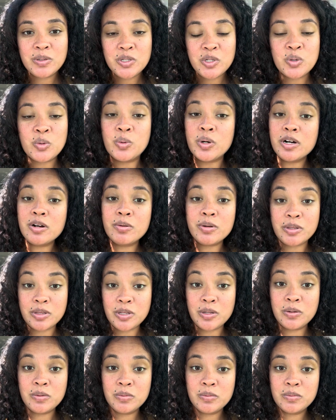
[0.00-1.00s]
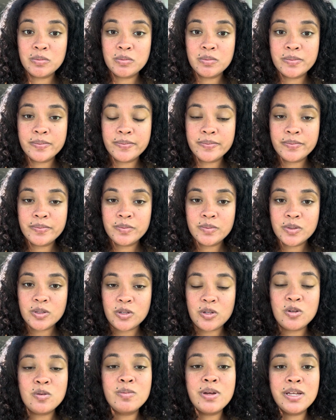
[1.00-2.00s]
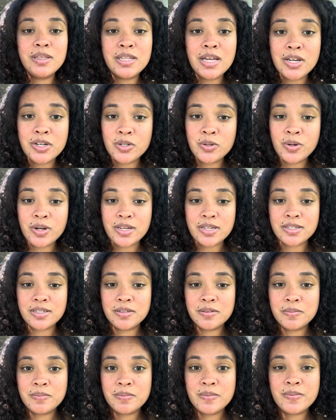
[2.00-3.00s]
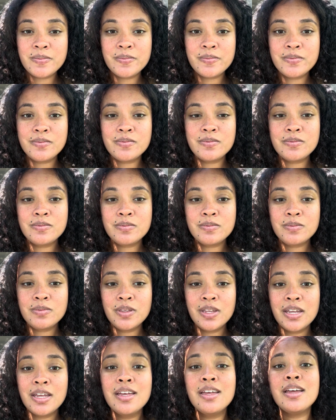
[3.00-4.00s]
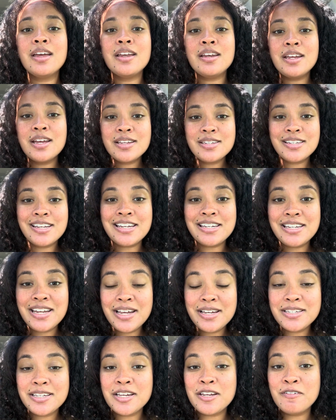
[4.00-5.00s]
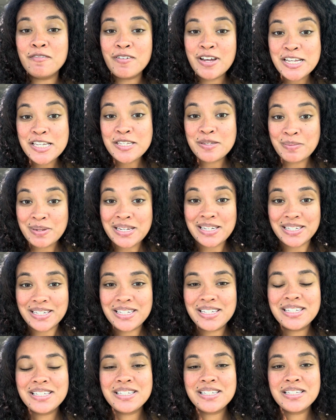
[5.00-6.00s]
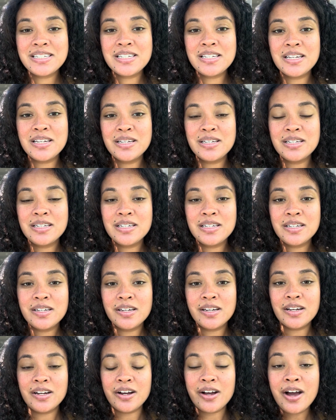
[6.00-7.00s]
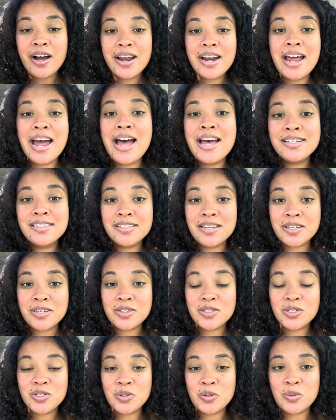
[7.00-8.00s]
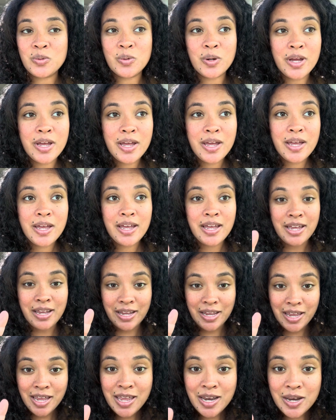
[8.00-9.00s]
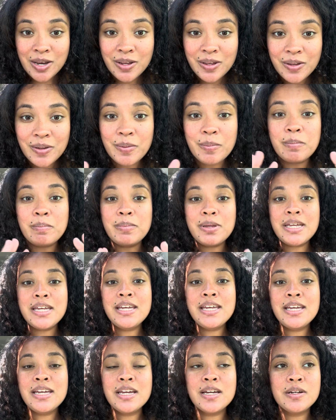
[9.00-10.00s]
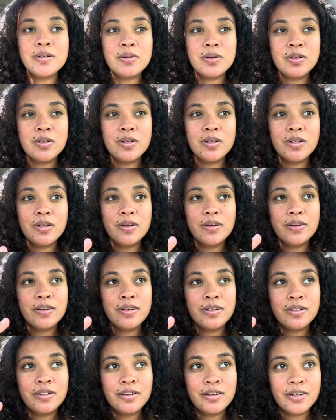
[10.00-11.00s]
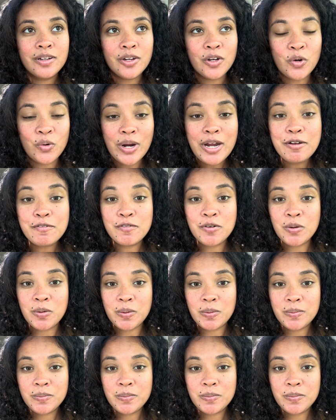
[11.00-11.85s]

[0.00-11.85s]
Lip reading: to work with you. You make that choice. And yes, it takes investment. God asks us to, again, be grateful,